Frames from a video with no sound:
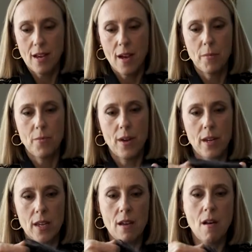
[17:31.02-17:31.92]
I'm
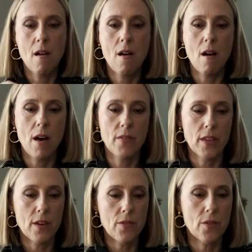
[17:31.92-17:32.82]
already on
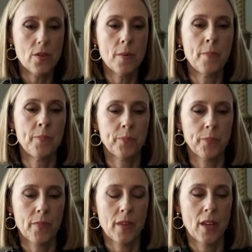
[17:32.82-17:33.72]
the other
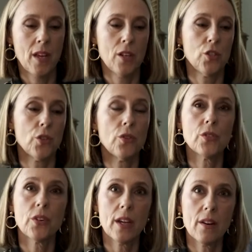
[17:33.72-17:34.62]

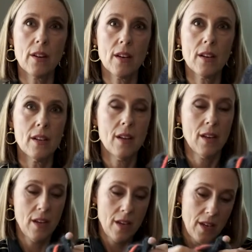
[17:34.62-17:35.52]
shoulder area.
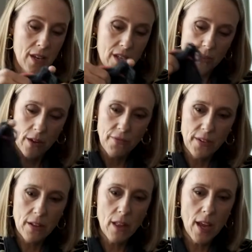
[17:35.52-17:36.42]
So I
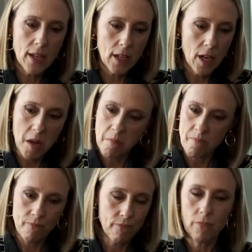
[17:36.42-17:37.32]
feel like,
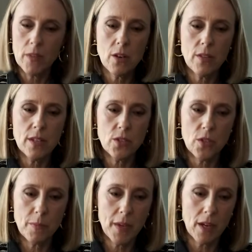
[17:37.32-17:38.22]
you know, this
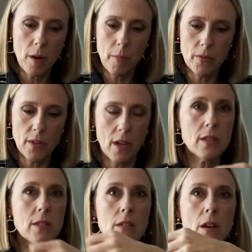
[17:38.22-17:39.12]
took me a couple
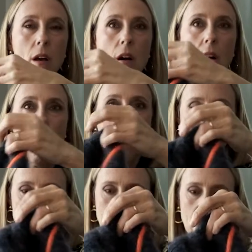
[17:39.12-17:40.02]
nights
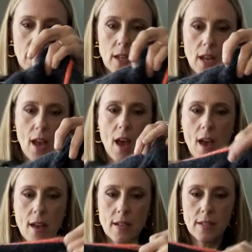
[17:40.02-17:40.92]
of knitting,
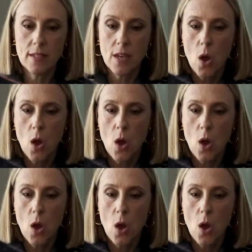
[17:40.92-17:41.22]
and